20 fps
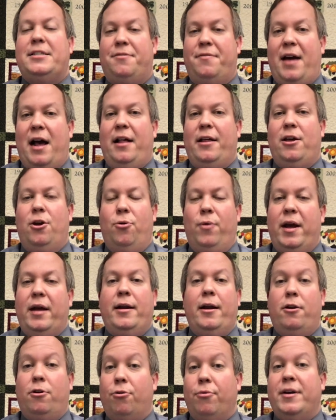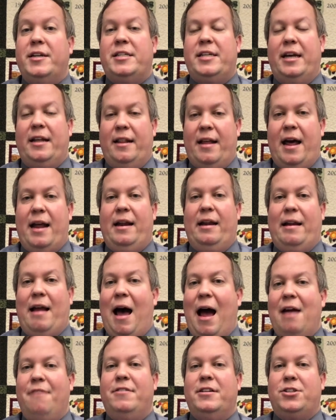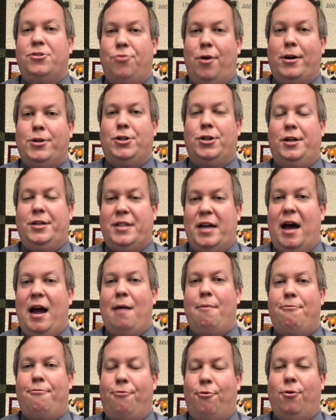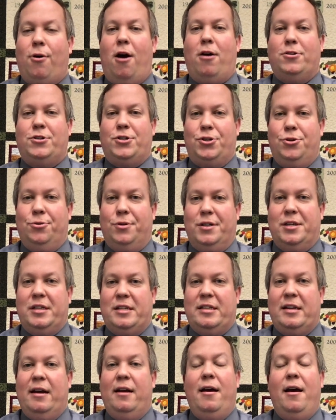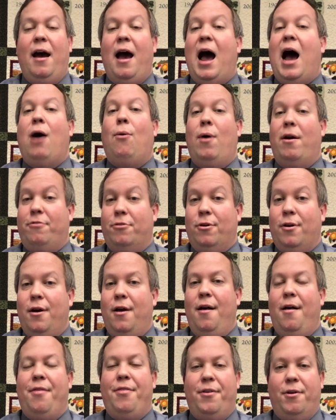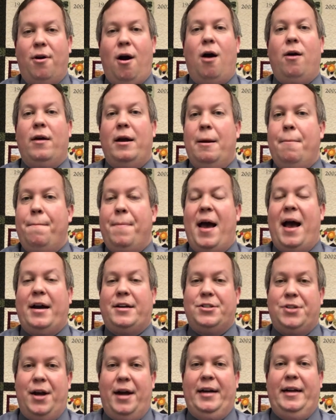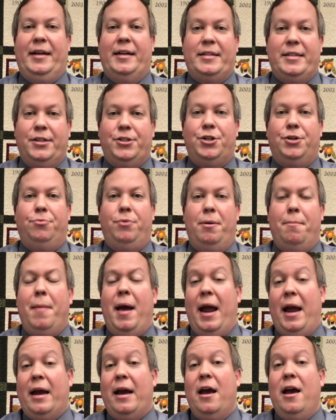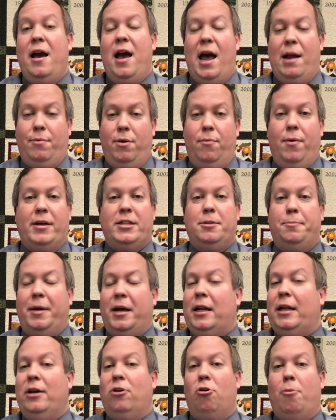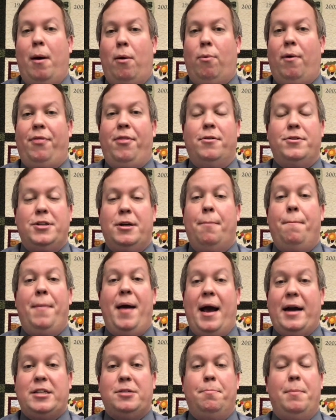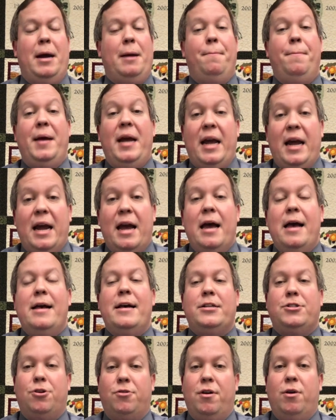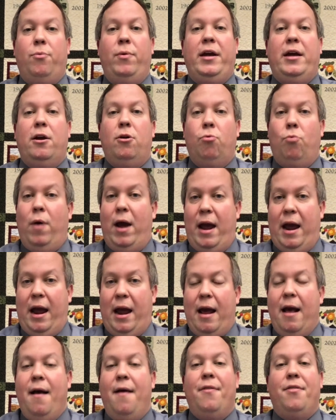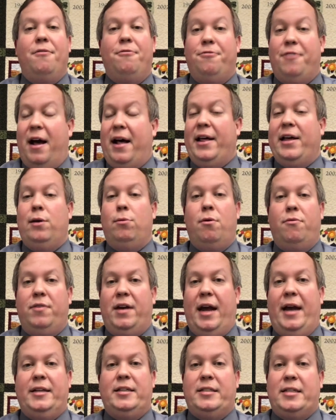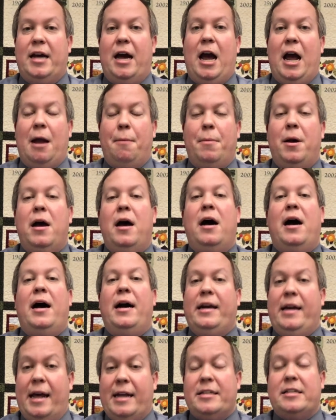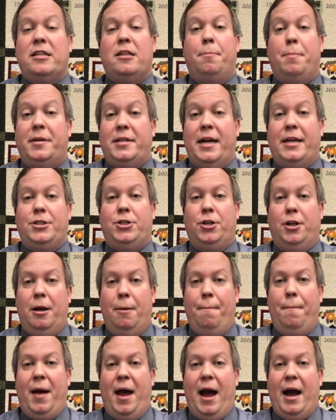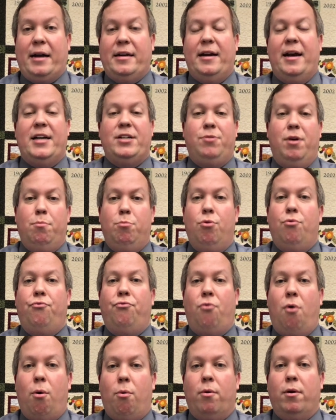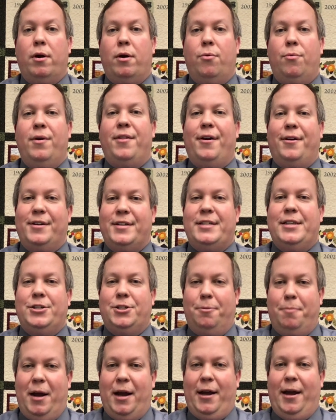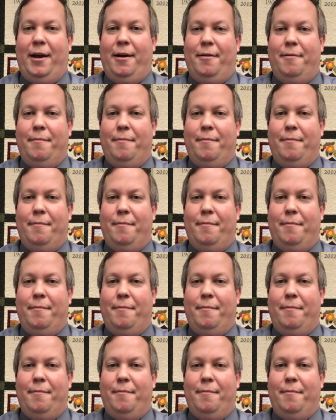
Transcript: value in increasing that live instructional time for our students. However, there are impacts to any decision we make, and we want to be clear about what those impacts may be so that we can weigh the value of gained time against the potential impact as we move forward with our decision making.